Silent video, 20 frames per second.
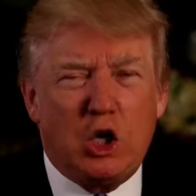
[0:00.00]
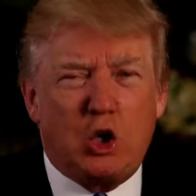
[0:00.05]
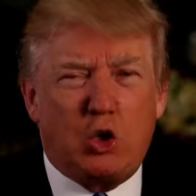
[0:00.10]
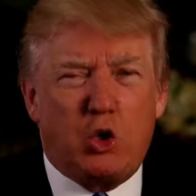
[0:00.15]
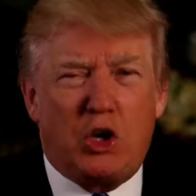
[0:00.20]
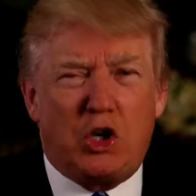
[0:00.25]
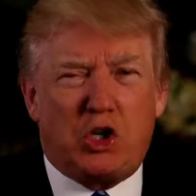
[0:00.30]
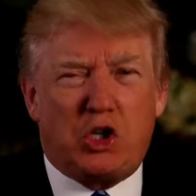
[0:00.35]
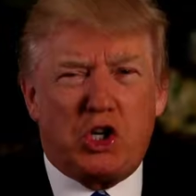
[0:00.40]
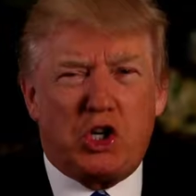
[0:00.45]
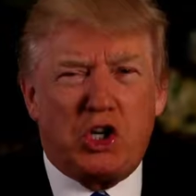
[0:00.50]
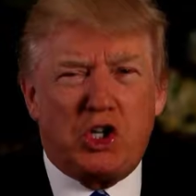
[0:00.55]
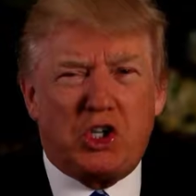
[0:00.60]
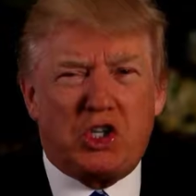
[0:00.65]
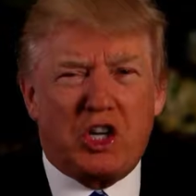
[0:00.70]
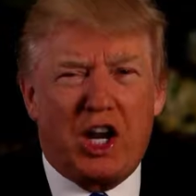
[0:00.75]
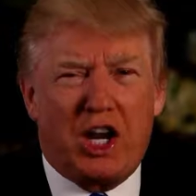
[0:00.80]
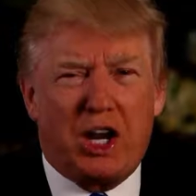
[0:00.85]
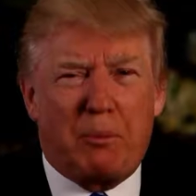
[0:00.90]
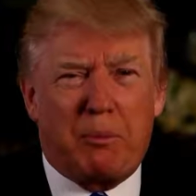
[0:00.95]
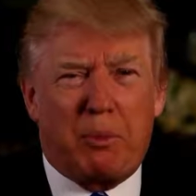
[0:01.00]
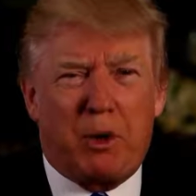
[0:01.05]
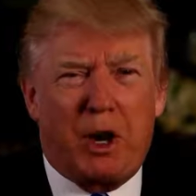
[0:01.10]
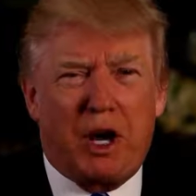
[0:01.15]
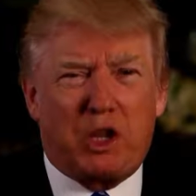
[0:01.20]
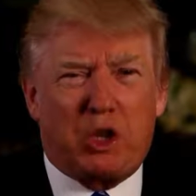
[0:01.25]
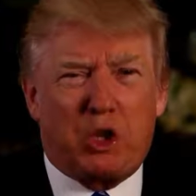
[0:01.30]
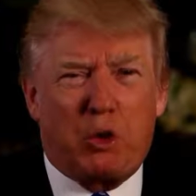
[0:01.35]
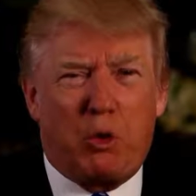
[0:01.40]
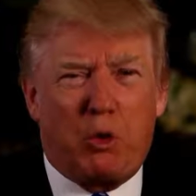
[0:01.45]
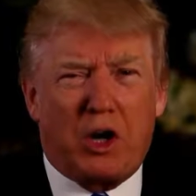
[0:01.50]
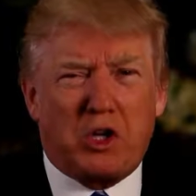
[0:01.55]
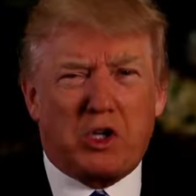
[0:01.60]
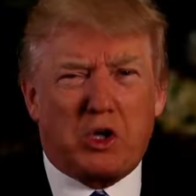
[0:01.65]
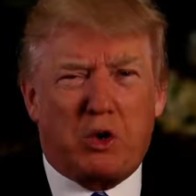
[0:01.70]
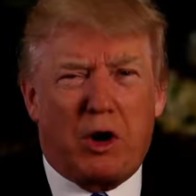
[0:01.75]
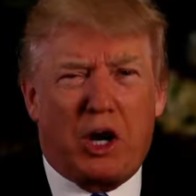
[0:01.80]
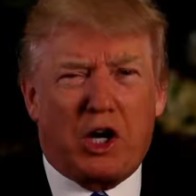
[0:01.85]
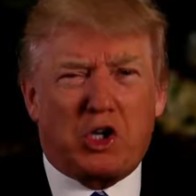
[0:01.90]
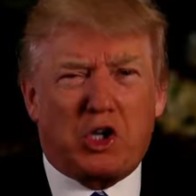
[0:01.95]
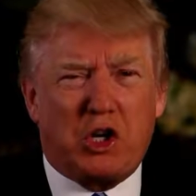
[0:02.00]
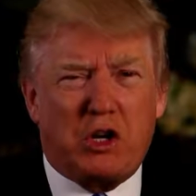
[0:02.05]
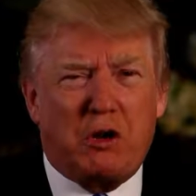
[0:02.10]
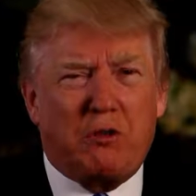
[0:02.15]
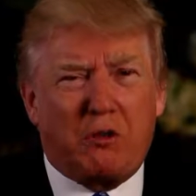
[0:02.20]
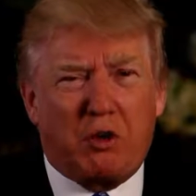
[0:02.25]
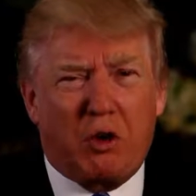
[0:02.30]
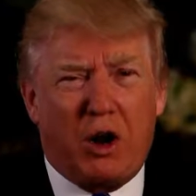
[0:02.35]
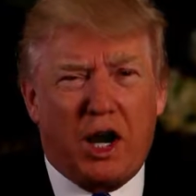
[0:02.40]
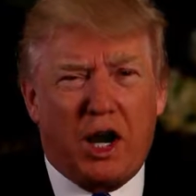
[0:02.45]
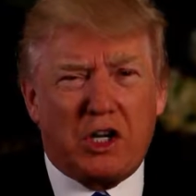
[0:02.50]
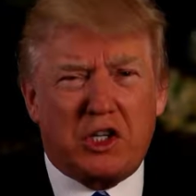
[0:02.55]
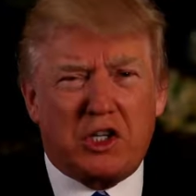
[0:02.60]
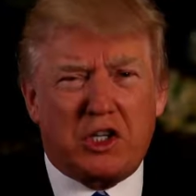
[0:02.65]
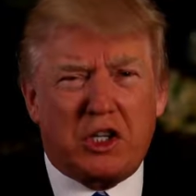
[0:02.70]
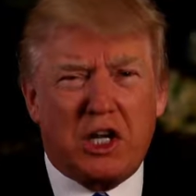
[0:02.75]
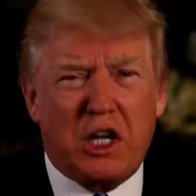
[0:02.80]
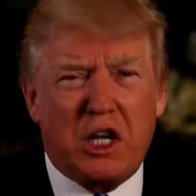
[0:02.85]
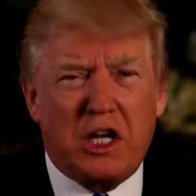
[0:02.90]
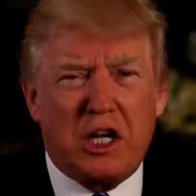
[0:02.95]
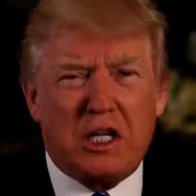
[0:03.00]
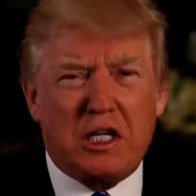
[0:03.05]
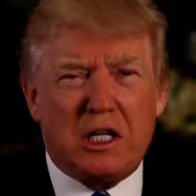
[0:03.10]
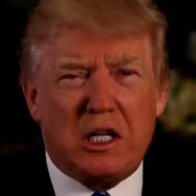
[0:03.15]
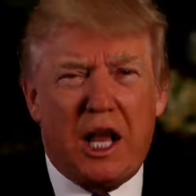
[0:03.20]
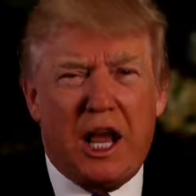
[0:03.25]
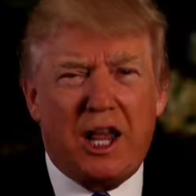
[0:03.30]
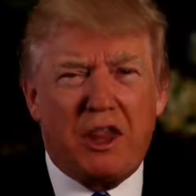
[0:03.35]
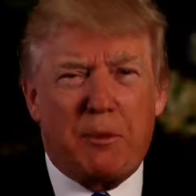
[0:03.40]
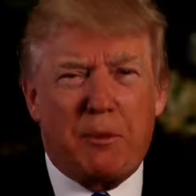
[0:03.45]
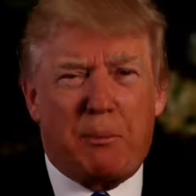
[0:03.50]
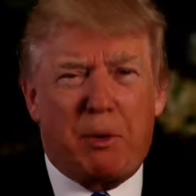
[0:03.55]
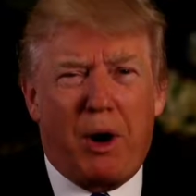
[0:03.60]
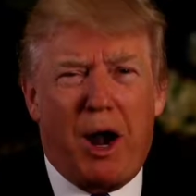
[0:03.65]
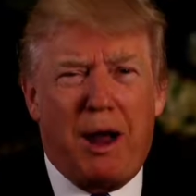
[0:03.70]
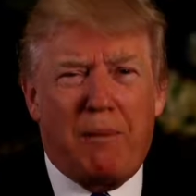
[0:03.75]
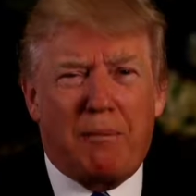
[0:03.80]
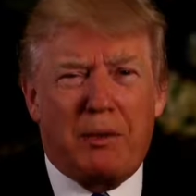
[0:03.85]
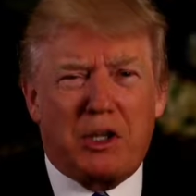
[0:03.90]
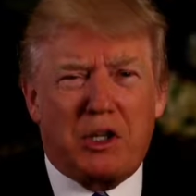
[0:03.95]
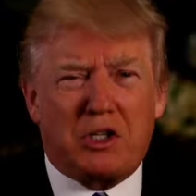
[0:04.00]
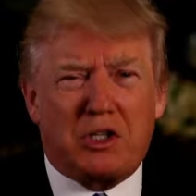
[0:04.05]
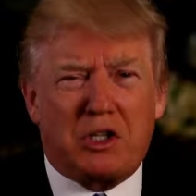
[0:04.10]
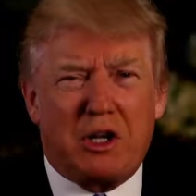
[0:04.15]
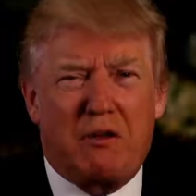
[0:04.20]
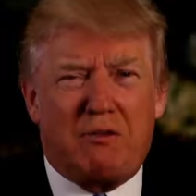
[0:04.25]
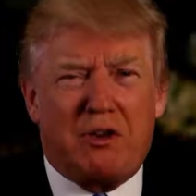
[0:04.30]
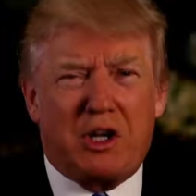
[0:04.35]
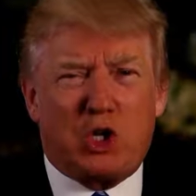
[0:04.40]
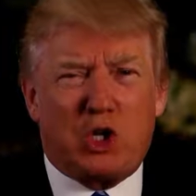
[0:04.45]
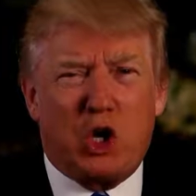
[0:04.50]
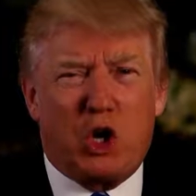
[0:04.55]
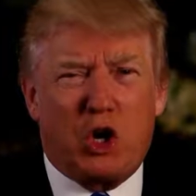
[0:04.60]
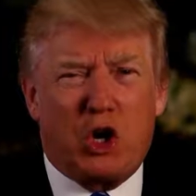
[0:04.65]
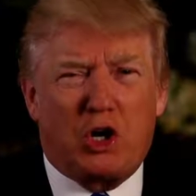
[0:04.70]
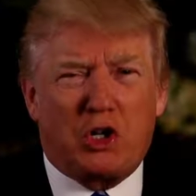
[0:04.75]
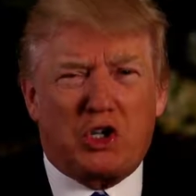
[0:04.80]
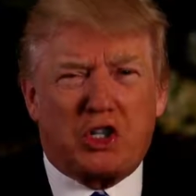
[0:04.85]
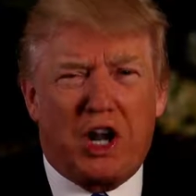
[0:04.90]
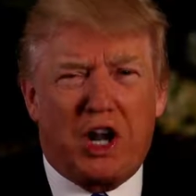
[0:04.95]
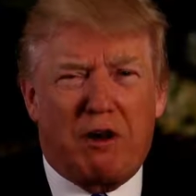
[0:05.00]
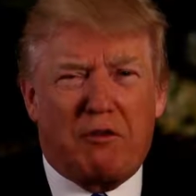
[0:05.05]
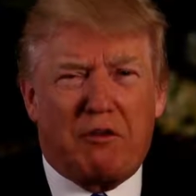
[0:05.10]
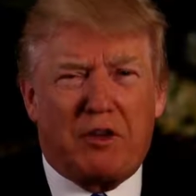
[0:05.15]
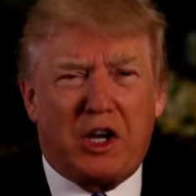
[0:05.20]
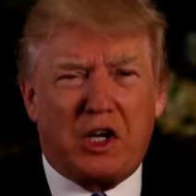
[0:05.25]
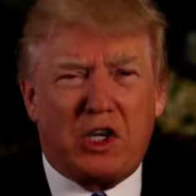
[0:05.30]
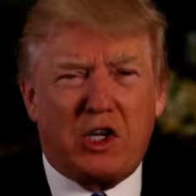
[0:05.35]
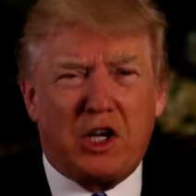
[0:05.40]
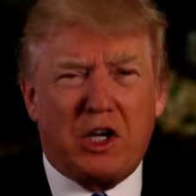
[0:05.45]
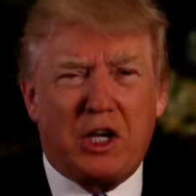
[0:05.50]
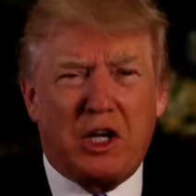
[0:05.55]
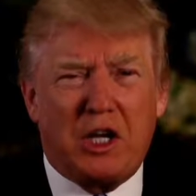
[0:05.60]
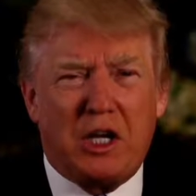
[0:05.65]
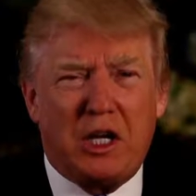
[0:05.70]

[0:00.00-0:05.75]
Christians celebrate the resurrection of Christ and the promise of eternal salvation.